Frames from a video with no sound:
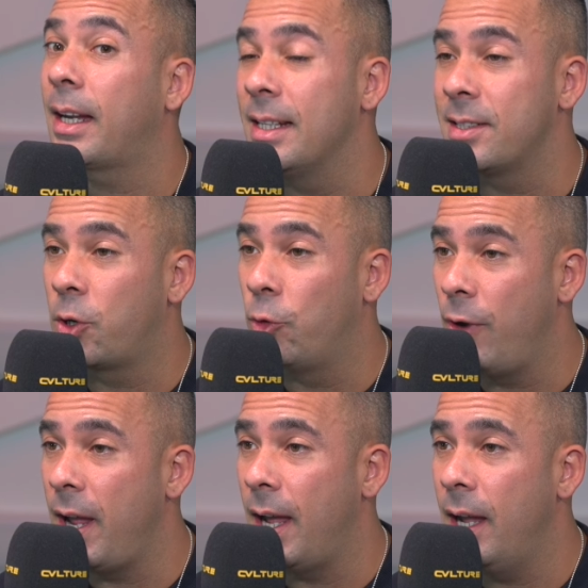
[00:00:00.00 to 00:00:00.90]
as a
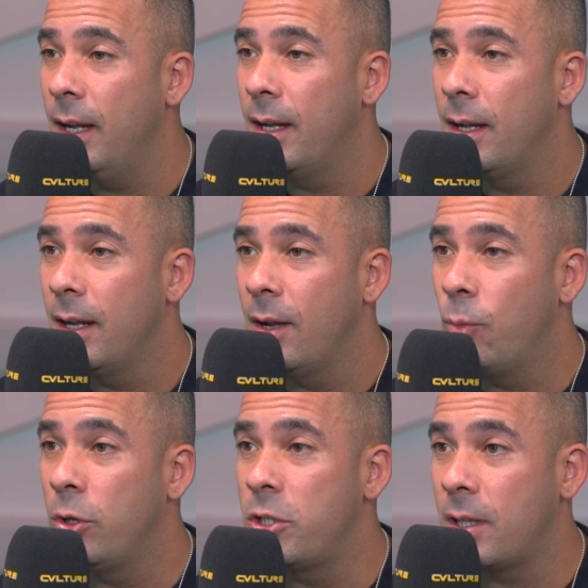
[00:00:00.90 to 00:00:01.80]
career,
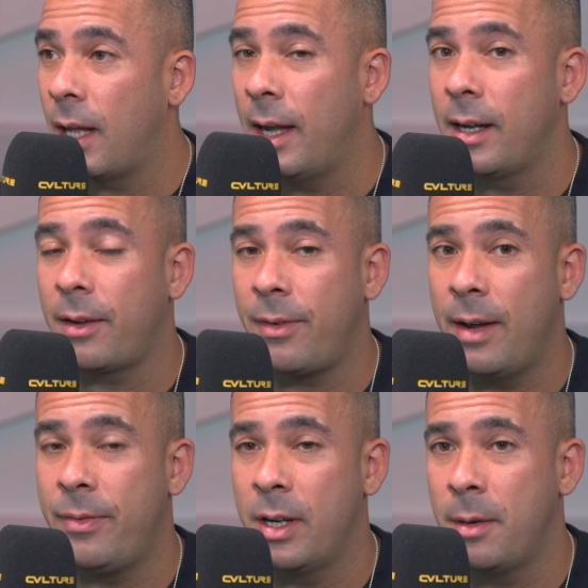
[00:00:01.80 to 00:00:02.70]
which, like, if I
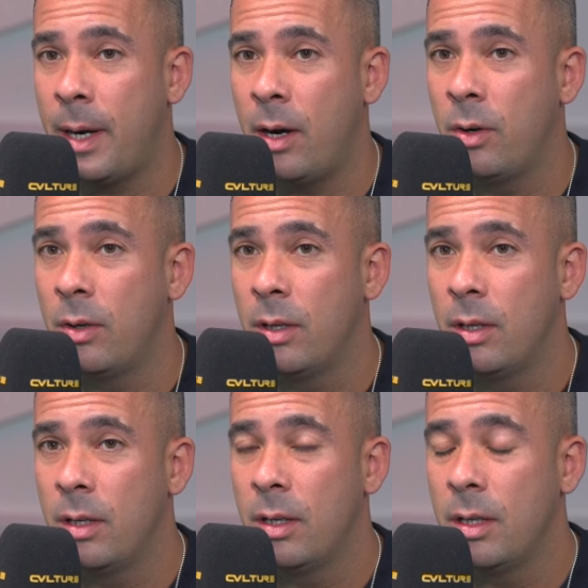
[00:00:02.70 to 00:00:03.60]
think about
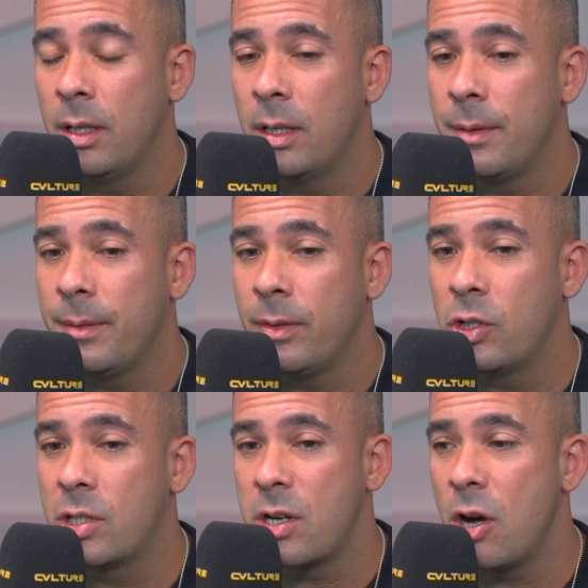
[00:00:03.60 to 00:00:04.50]
the
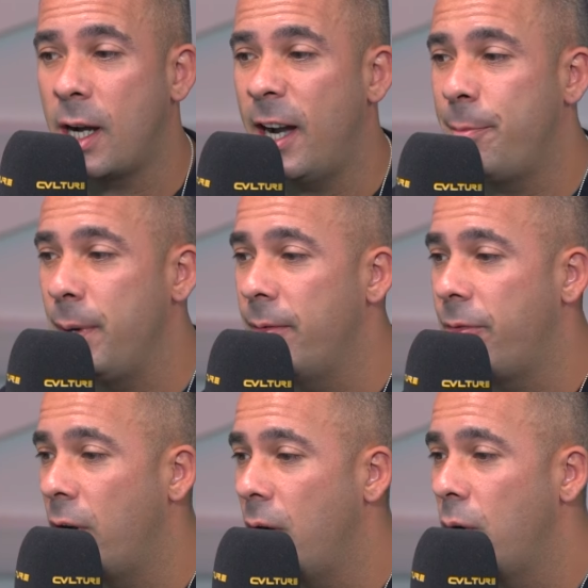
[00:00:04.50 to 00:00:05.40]
slog I've been
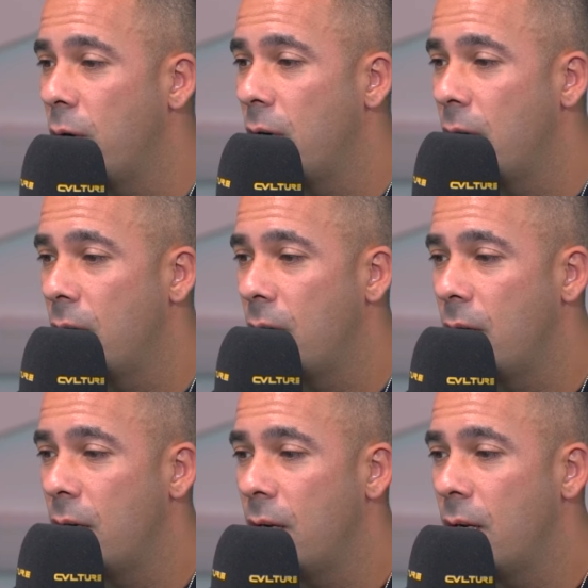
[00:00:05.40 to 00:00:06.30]
through,
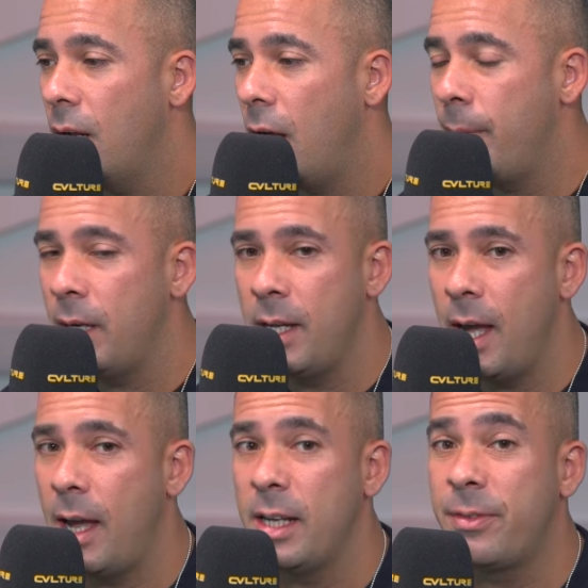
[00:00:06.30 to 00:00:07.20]
I mean,
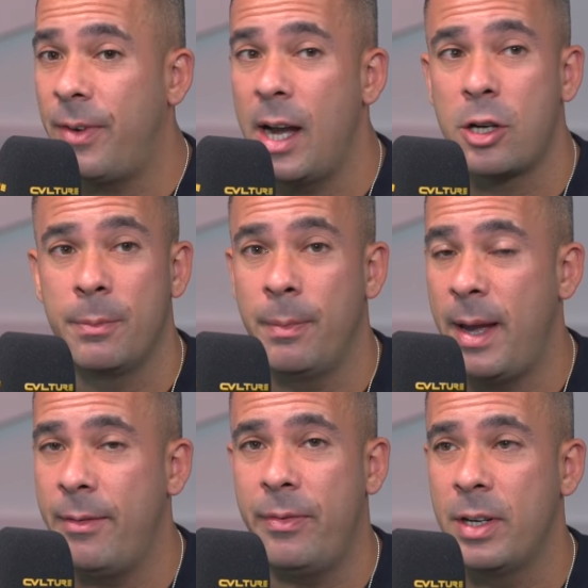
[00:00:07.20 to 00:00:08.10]
it's fine because
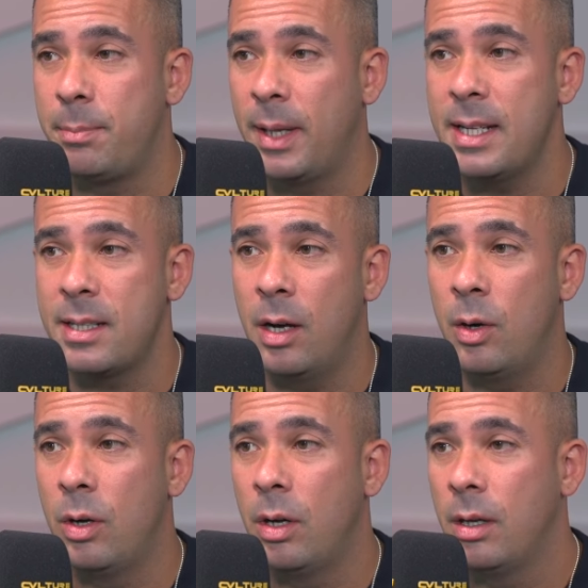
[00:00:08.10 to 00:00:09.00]
everything's blessed
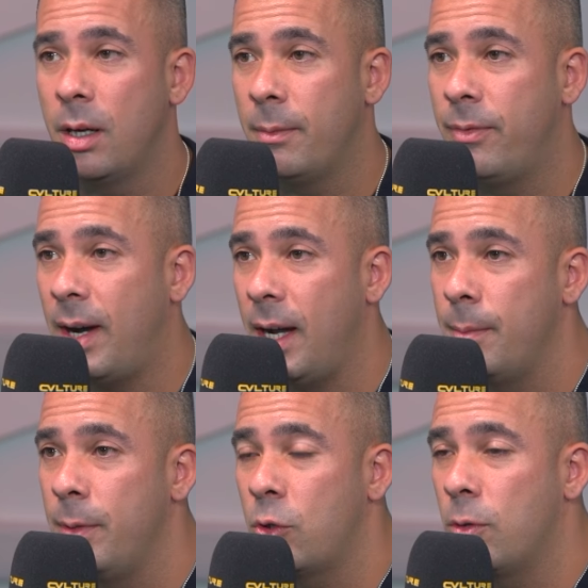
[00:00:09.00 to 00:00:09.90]
now. I'm fine.
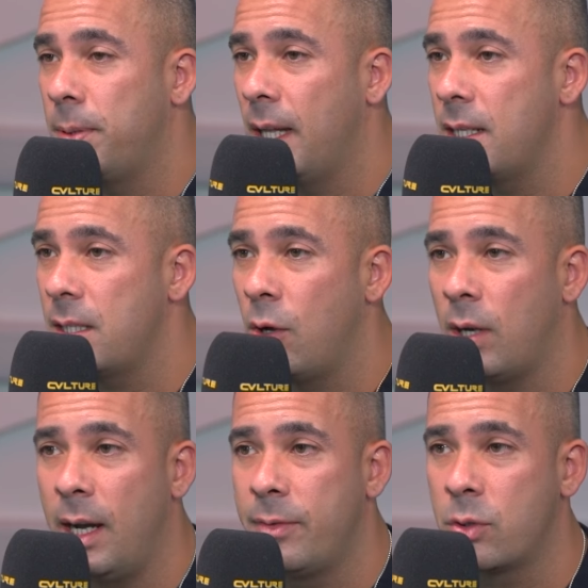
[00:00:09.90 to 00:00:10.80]
I'm in a good place now.
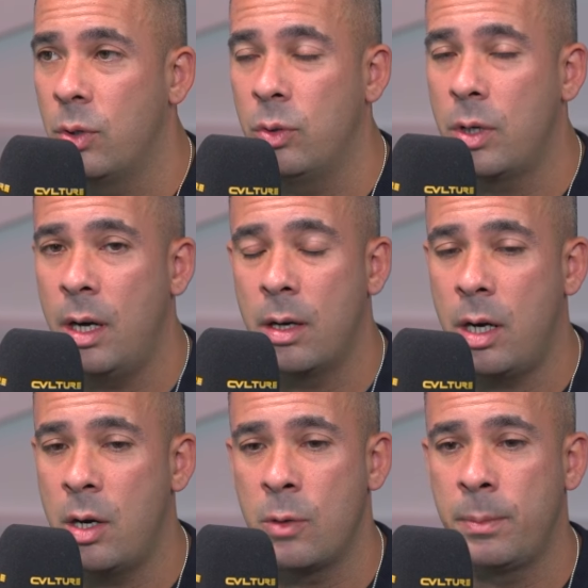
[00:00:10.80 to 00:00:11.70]
Life's cool.
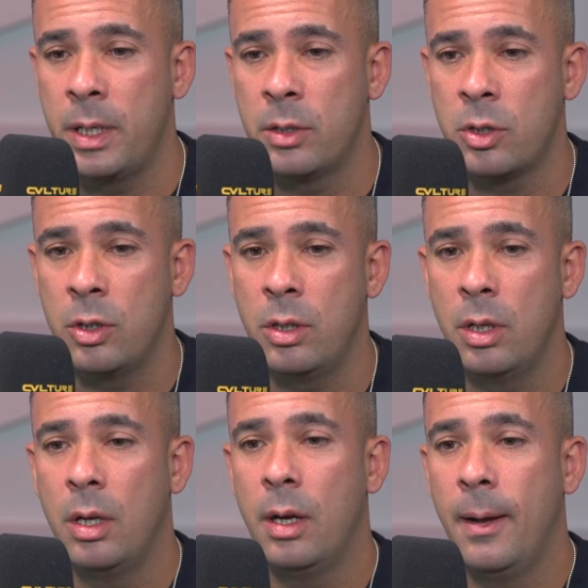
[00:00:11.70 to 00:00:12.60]
Can't complain at all.
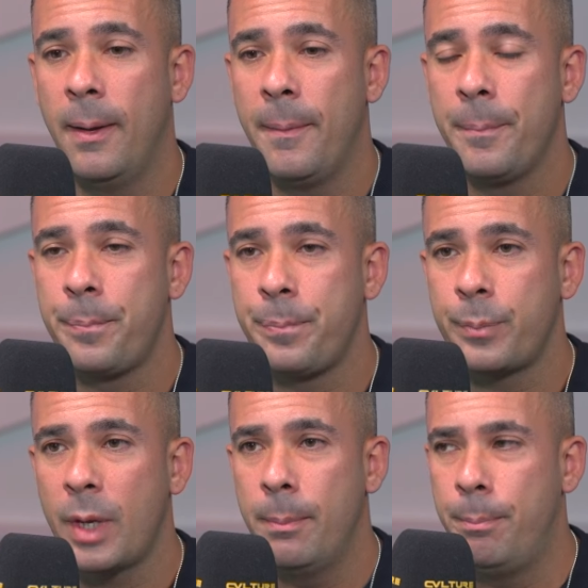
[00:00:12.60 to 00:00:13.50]

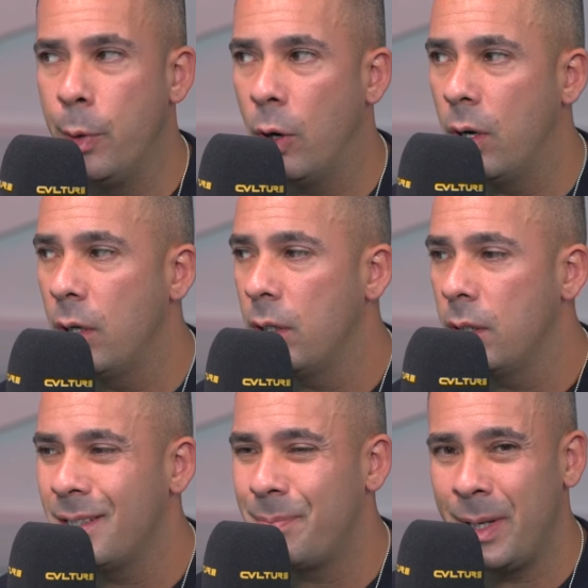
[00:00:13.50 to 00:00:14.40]
But
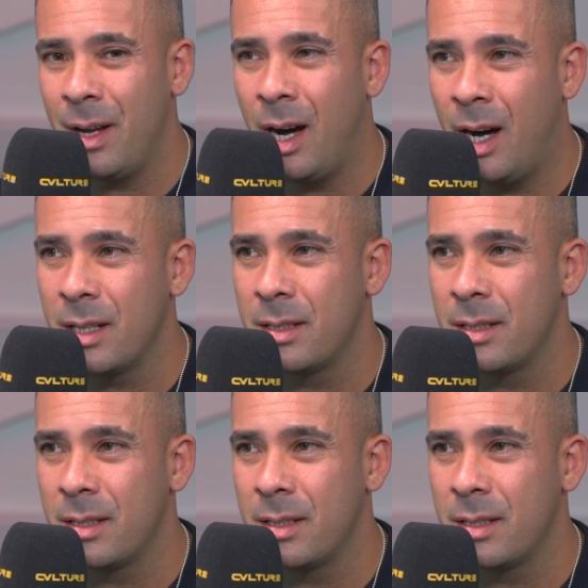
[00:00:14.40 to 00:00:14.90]
it's been hard.